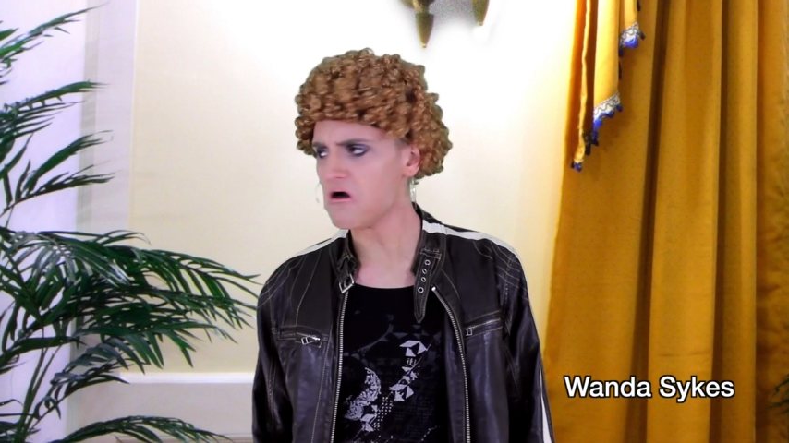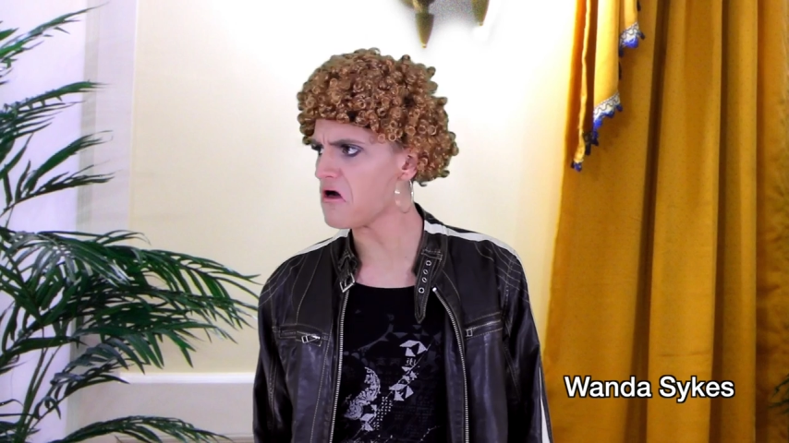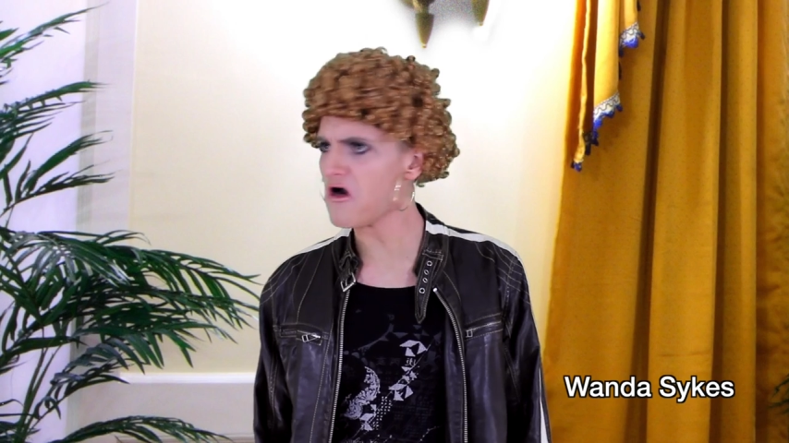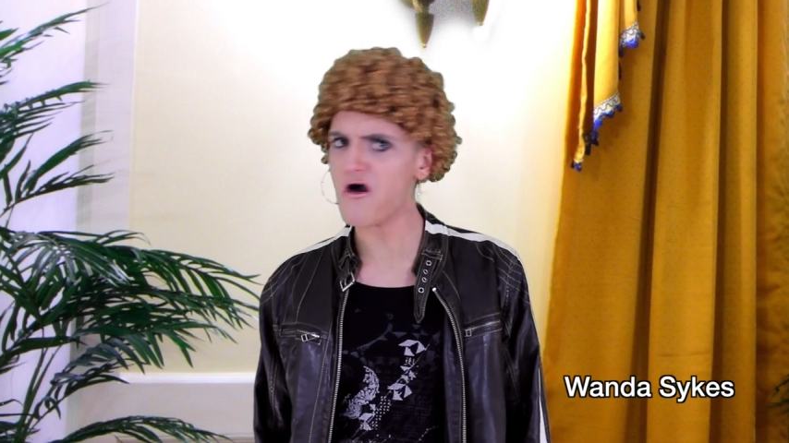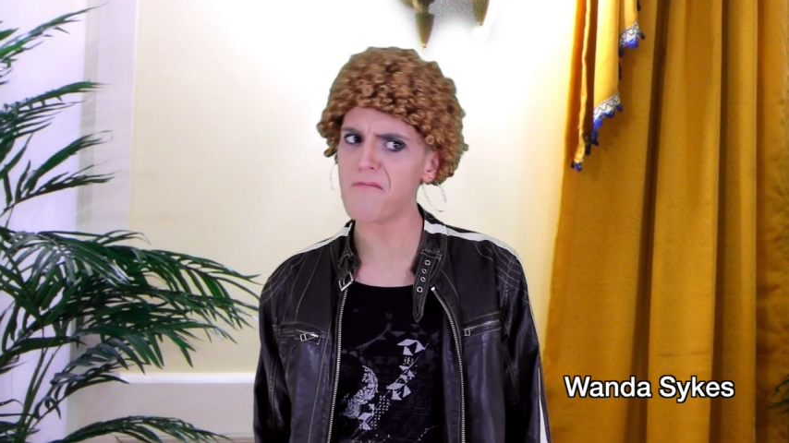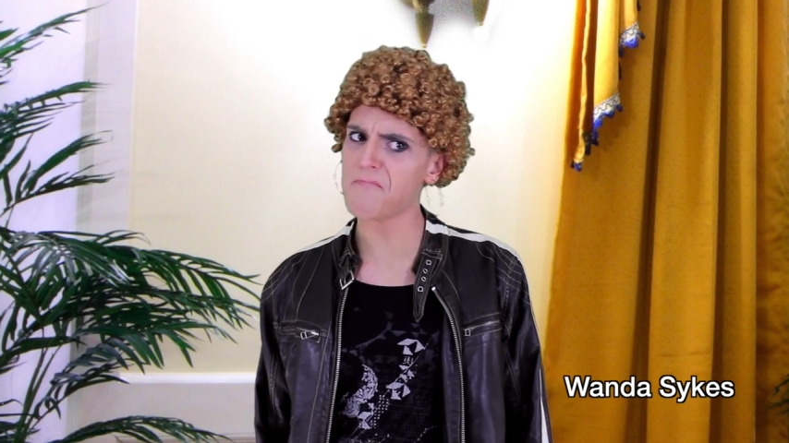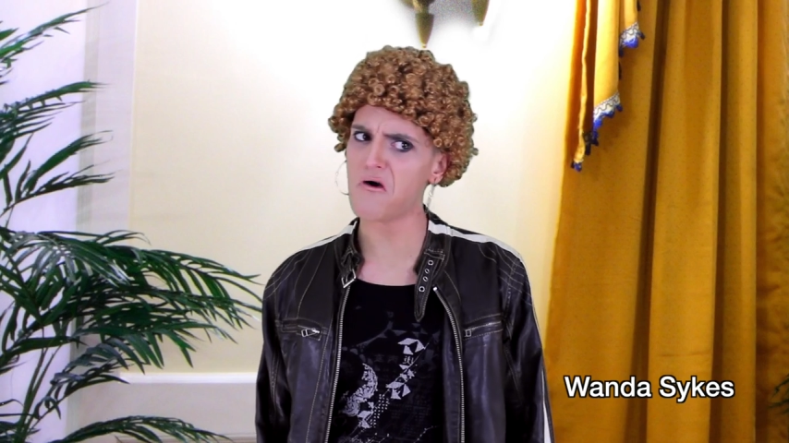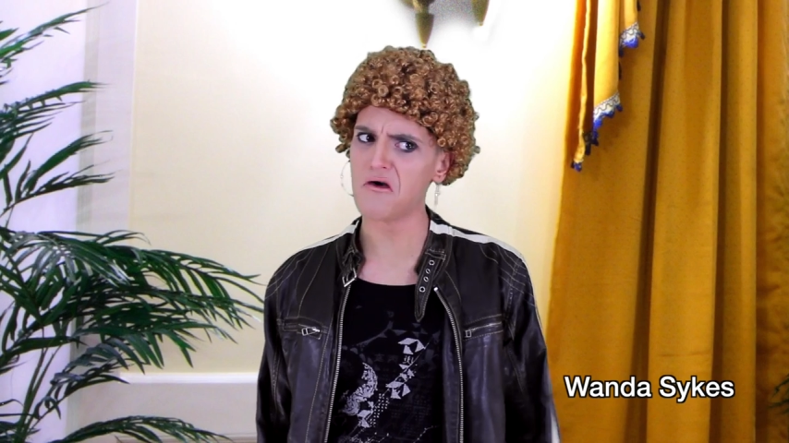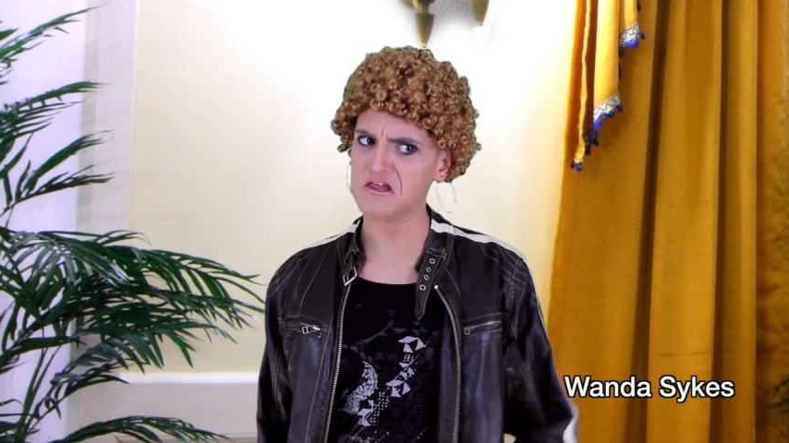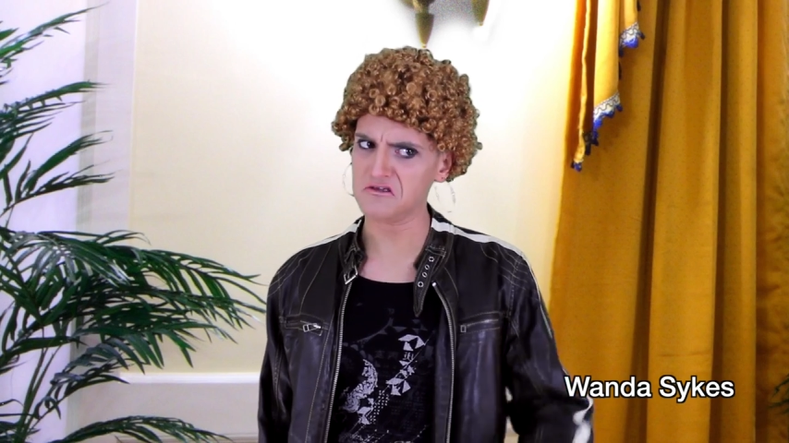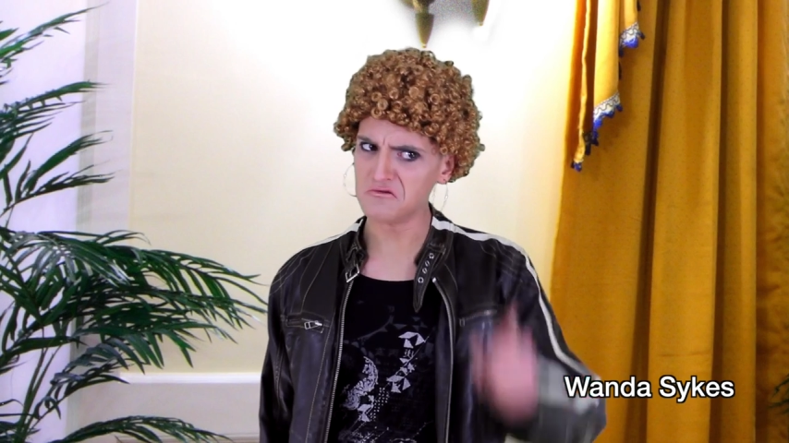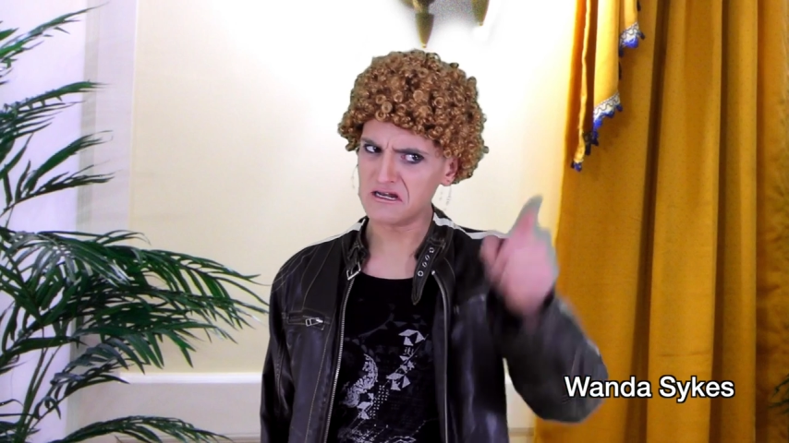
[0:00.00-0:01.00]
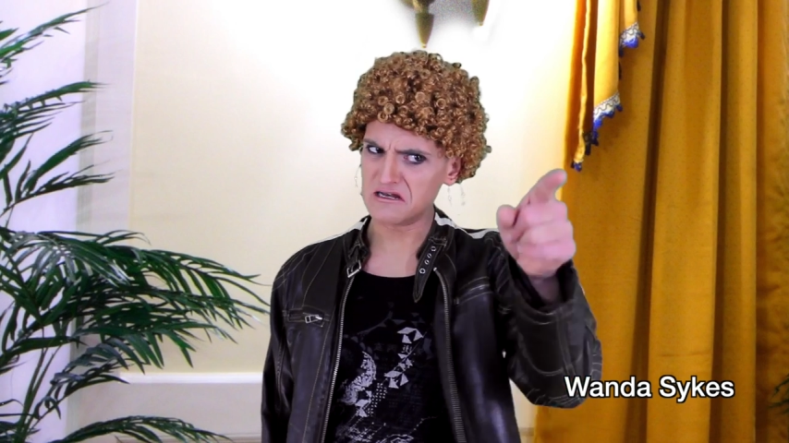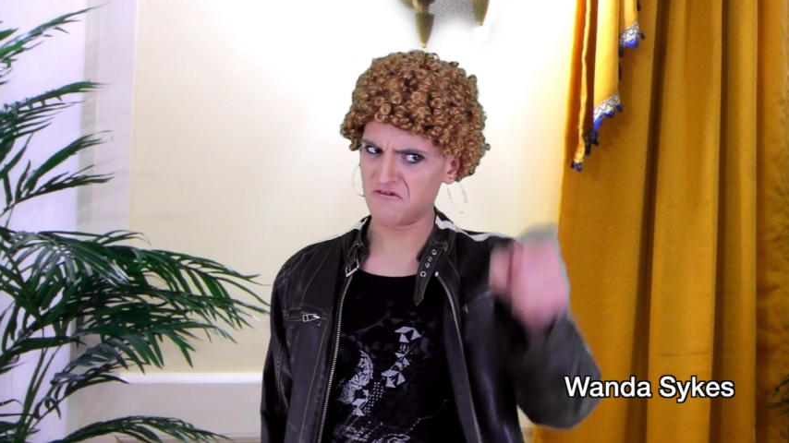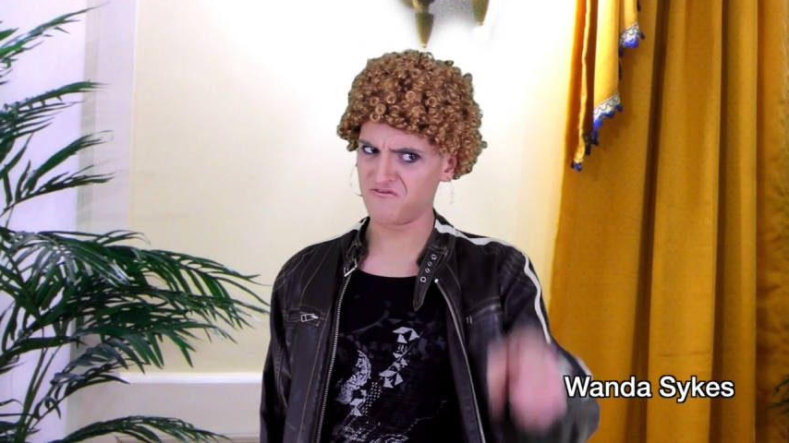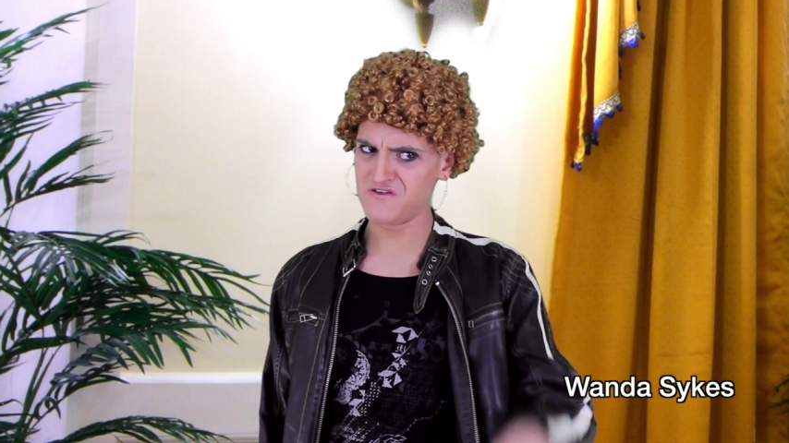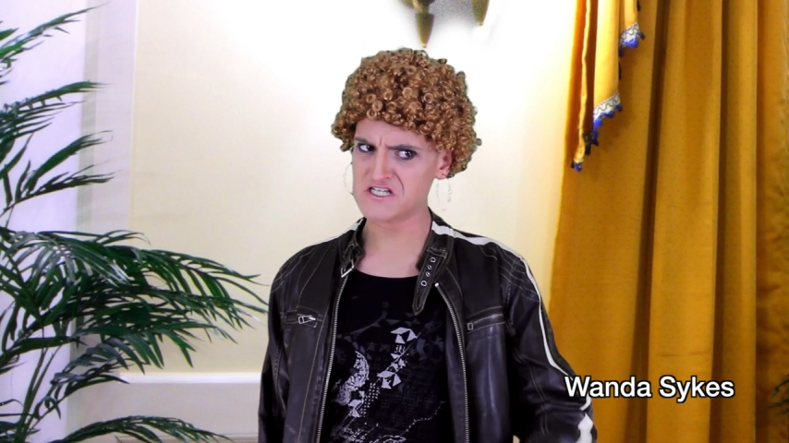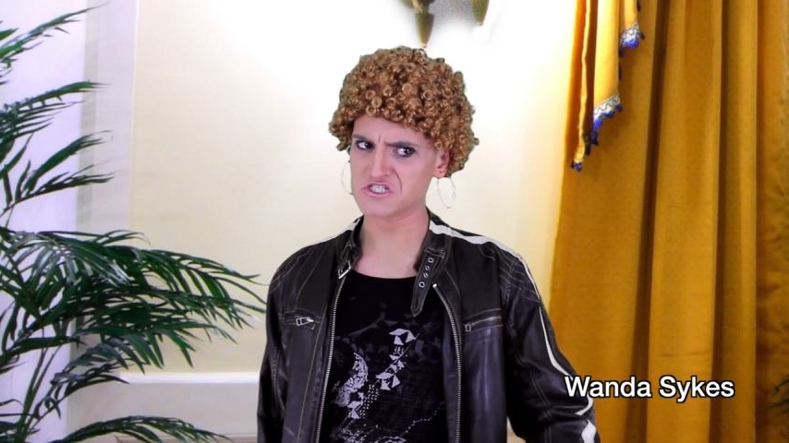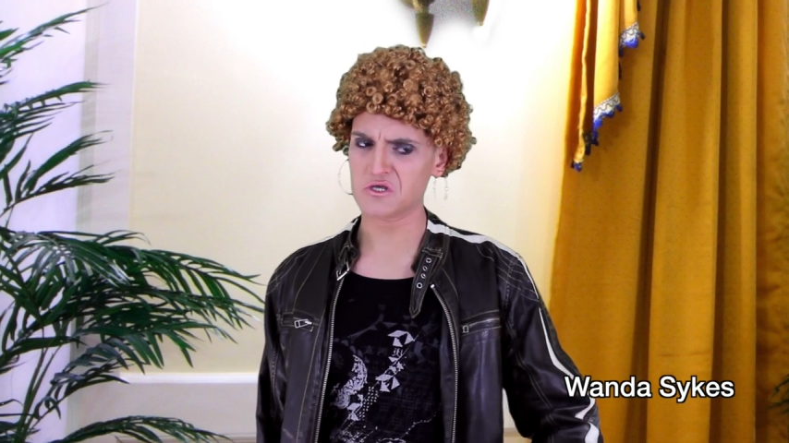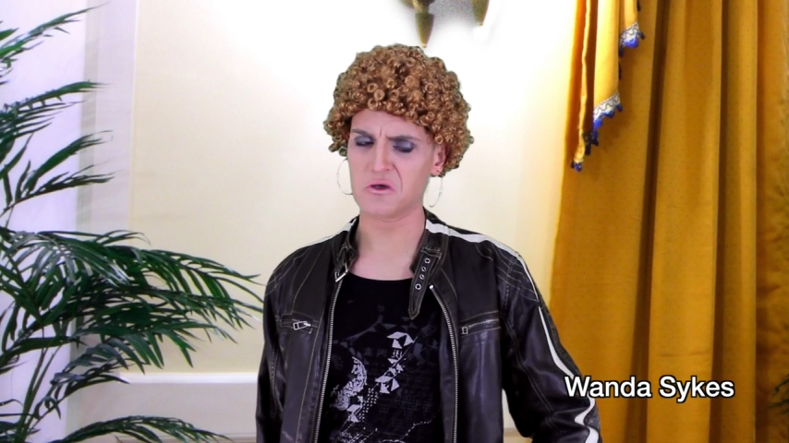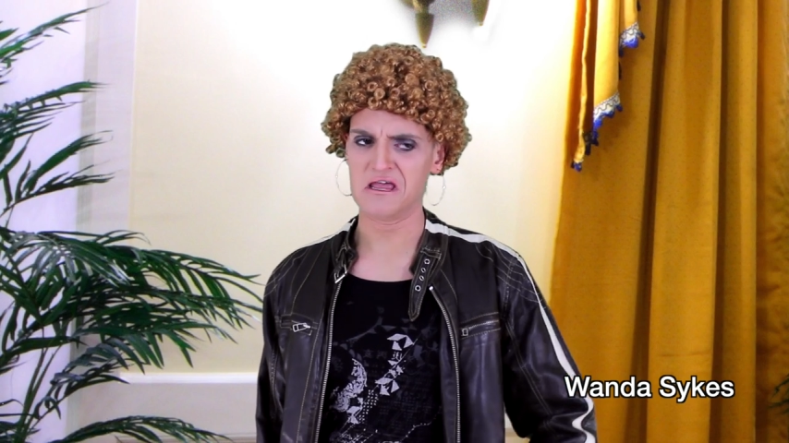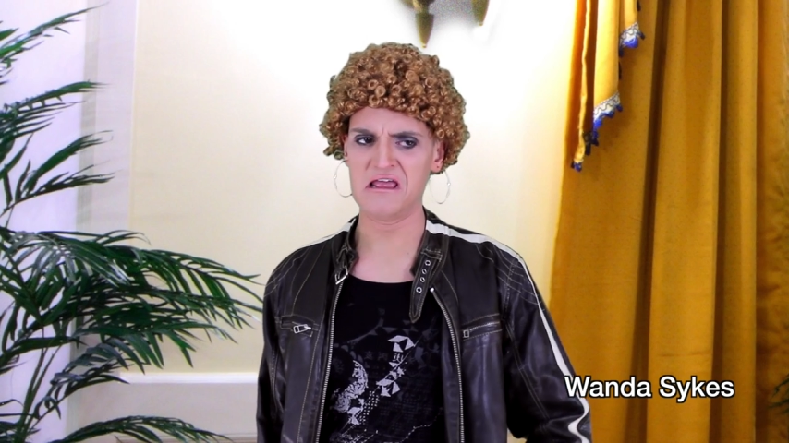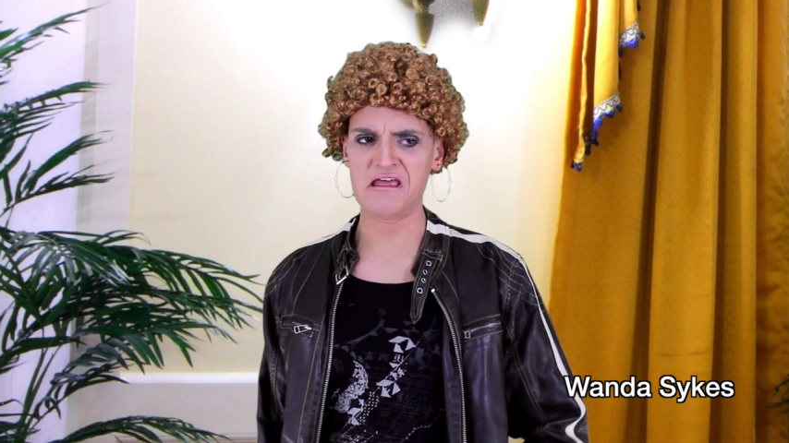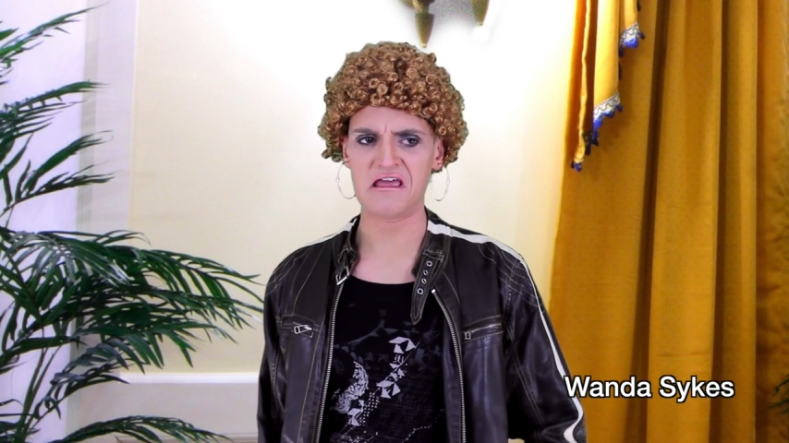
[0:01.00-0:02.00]
Oh boy, you need to fix
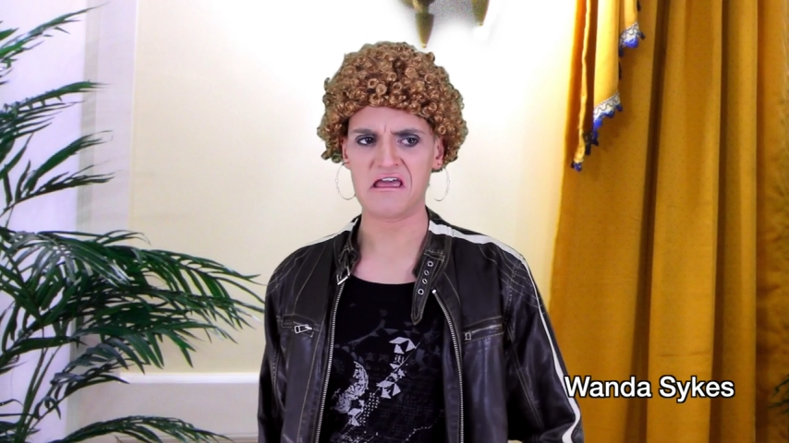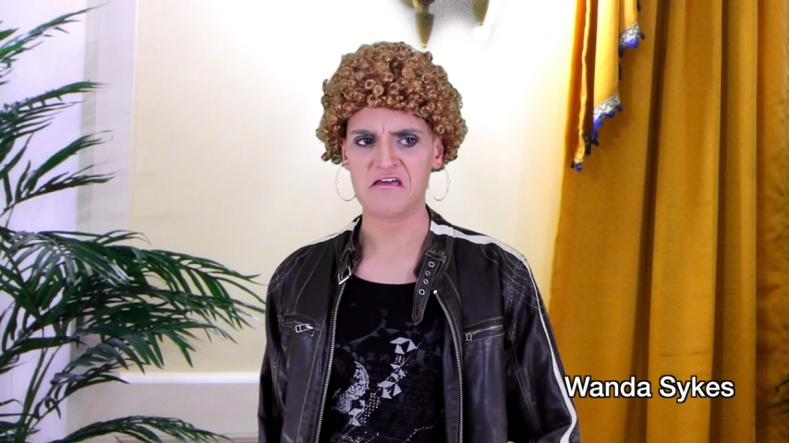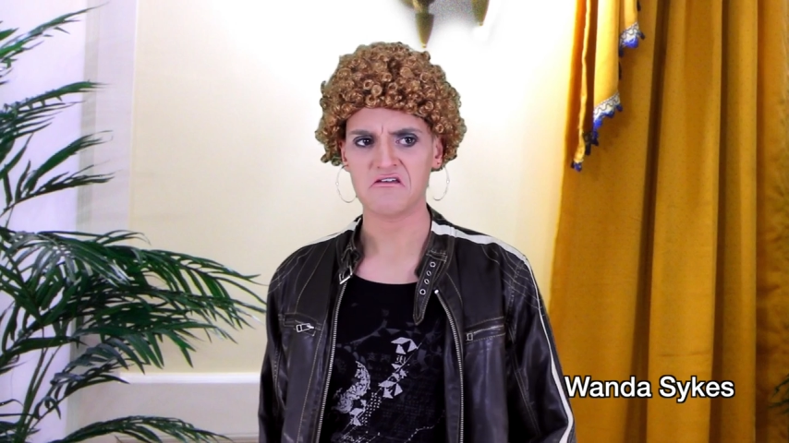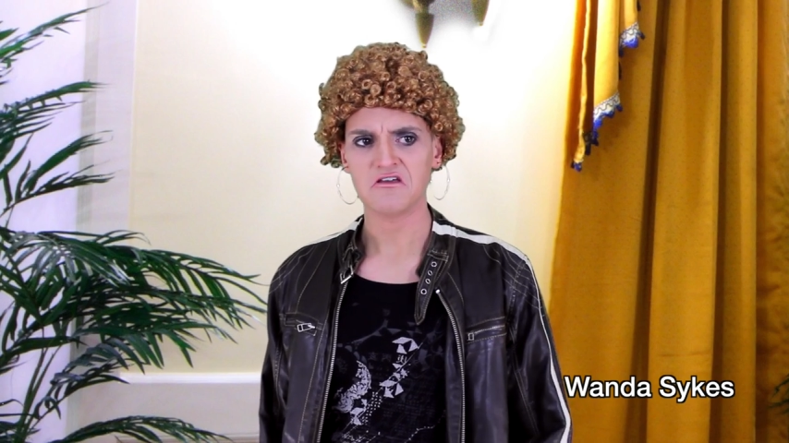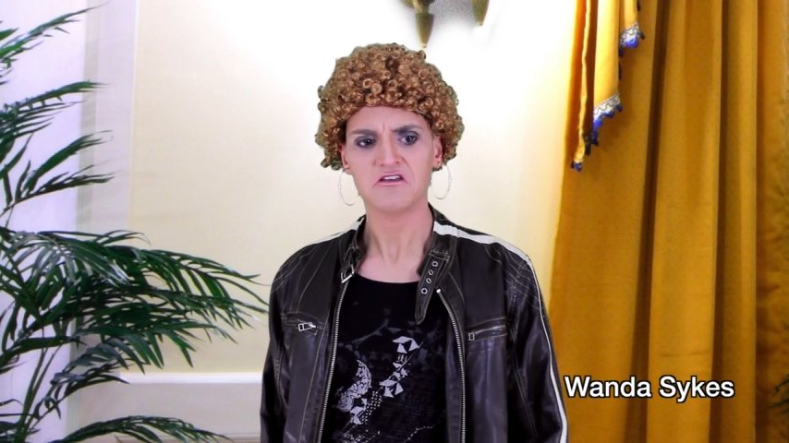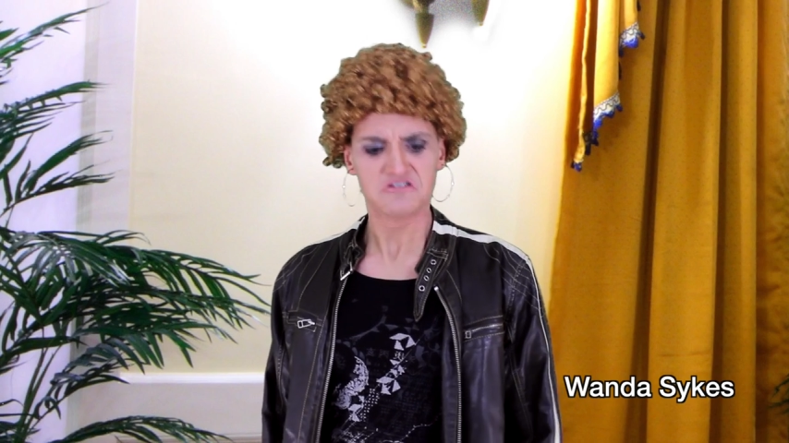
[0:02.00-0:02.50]
your hair.